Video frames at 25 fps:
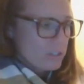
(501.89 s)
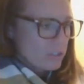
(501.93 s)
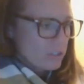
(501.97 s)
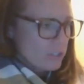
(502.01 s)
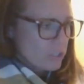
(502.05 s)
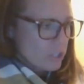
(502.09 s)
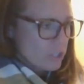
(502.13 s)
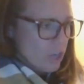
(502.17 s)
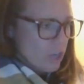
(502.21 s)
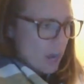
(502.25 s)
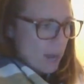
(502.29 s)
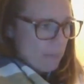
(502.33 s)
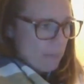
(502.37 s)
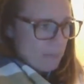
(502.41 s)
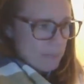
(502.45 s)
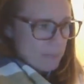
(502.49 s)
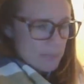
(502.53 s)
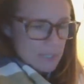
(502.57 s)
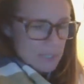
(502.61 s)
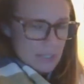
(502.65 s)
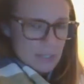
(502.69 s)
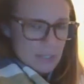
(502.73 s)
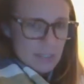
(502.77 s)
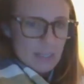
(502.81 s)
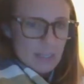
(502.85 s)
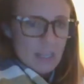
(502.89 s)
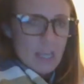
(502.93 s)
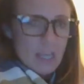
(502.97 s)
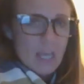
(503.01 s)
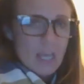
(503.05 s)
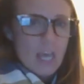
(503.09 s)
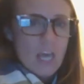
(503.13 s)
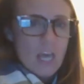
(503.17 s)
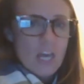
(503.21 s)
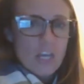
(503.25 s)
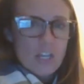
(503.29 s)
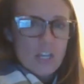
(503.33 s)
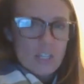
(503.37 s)
Shops.
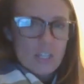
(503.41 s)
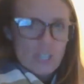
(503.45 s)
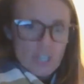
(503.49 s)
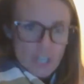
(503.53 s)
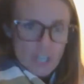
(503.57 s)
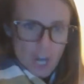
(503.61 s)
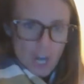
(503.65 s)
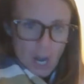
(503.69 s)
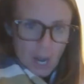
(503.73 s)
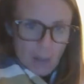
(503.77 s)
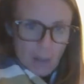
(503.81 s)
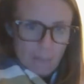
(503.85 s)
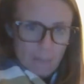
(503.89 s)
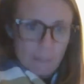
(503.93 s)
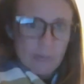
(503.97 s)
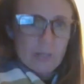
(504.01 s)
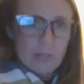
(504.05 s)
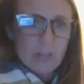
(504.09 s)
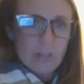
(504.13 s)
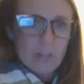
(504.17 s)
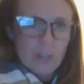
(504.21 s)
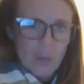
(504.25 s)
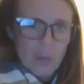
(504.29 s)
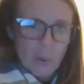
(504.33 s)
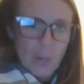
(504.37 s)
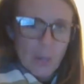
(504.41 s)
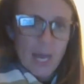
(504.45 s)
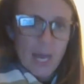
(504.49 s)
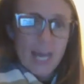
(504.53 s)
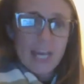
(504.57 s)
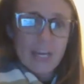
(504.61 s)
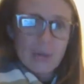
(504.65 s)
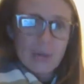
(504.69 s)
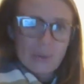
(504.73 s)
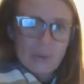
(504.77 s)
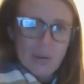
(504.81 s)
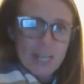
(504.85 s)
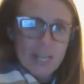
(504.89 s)
Shop. Go
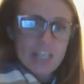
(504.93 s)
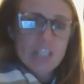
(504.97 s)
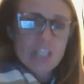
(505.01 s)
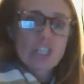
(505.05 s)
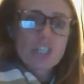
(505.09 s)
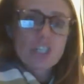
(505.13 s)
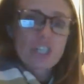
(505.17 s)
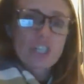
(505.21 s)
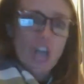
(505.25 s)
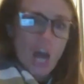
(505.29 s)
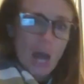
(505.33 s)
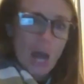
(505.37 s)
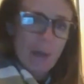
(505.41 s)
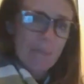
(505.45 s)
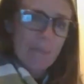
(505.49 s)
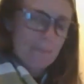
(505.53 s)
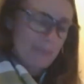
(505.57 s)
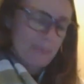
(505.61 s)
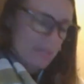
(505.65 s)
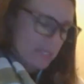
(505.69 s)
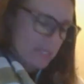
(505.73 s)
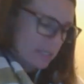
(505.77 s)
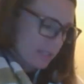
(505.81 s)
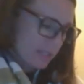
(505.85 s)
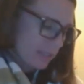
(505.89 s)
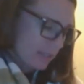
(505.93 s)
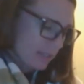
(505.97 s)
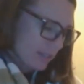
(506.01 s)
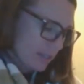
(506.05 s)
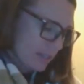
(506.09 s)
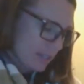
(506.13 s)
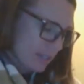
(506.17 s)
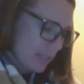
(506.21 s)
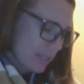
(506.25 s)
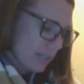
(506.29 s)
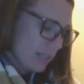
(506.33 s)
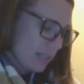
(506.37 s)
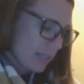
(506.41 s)
ahead and write shops.
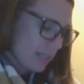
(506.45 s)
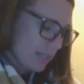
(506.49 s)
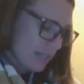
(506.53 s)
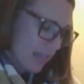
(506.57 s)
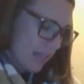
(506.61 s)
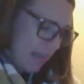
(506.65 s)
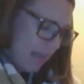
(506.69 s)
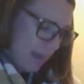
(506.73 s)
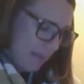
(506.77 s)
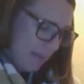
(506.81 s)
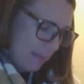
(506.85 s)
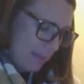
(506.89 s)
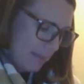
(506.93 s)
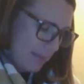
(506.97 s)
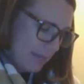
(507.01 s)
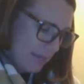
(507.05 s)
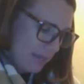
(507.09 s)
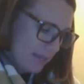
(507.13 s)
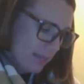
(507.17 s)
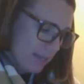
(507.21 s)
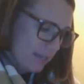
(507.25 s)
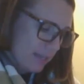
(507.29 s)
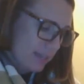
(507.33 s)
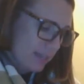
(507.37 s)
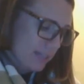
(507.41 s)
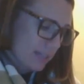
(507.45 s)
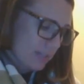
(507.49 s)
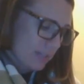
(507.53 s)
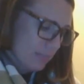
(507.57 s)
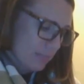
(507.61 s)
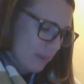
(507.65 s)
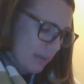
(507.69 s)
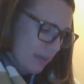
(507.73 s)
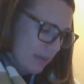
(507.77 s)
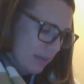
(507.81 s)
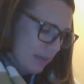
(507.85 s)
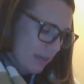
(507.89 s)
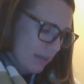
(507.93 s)
Tap it,
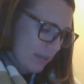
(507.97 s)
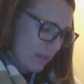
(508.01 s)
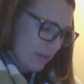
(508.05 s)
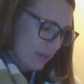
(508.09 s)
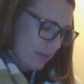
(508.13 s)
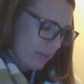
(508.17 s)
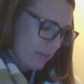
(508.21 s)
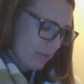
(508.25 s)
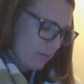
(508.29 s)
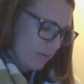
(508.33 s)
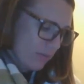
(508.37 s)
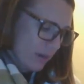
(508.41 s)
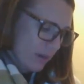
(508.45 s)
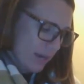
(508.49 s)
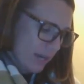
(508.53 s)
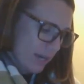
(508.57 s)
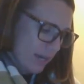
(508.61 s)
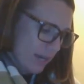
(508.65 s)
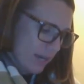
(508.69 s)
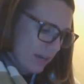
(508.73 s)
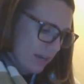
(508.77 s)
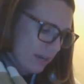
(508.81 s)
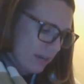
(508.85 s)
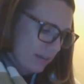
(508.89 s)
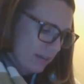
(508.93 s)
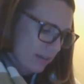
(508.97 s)
spell it, write it.